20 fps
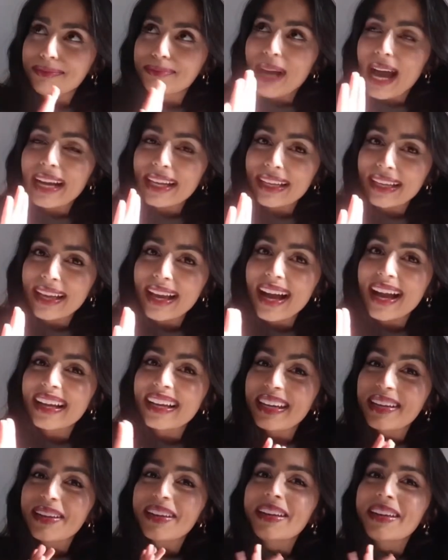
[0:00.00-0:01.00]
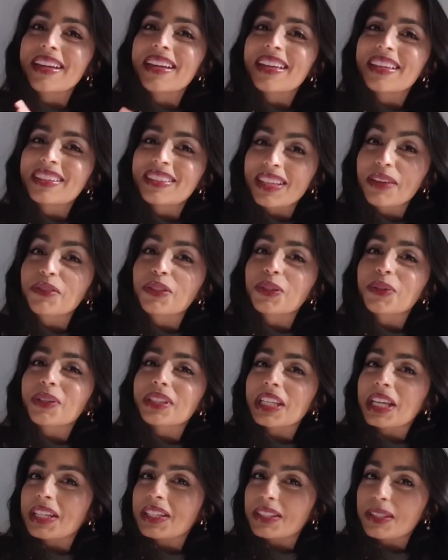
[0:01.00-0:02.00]
packing hack. It saves you
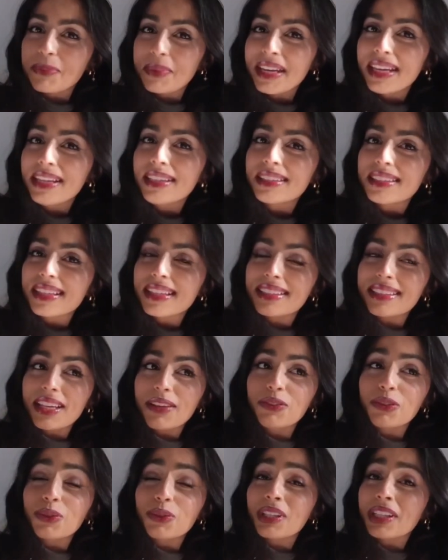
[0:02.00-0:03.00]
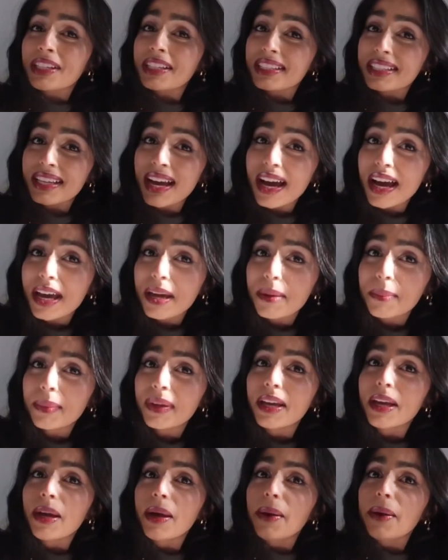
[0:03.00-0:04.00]
a ton of space, it saves you a ton of
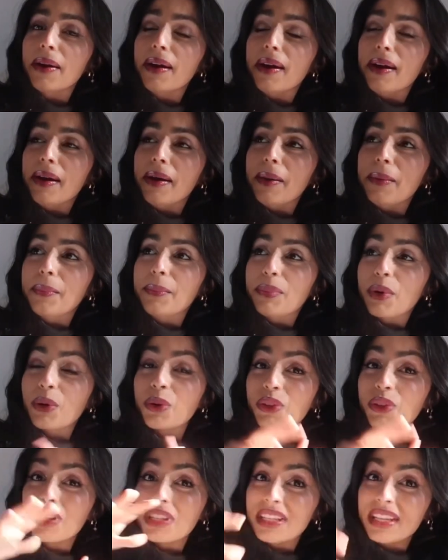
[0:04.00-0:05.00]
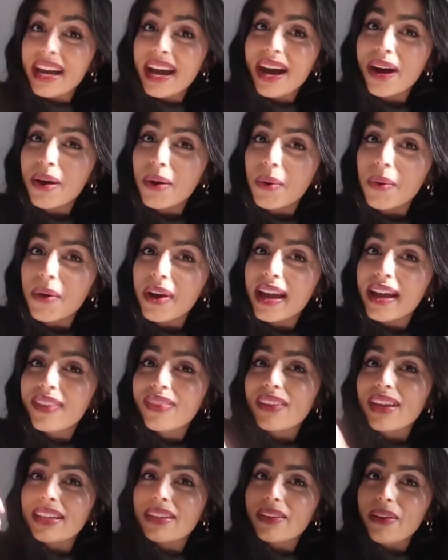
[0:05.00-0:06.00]
time, both now
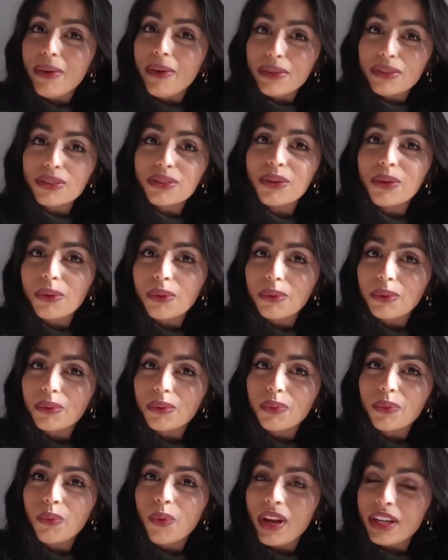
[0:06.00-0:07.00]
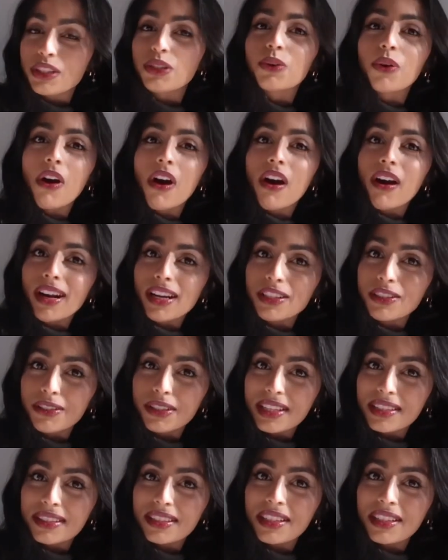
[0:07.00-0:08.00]
and then also when you are in your
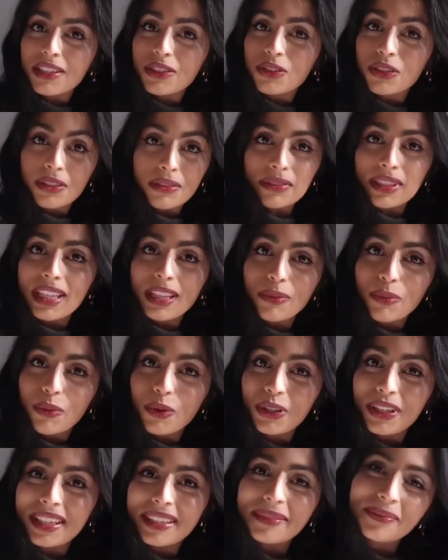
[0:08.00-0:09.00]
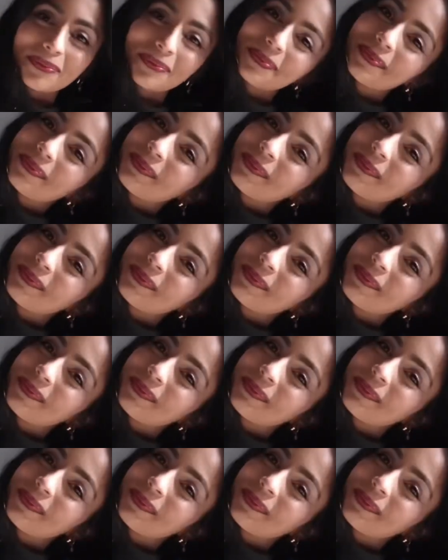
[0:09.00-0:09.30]
destination in the morning.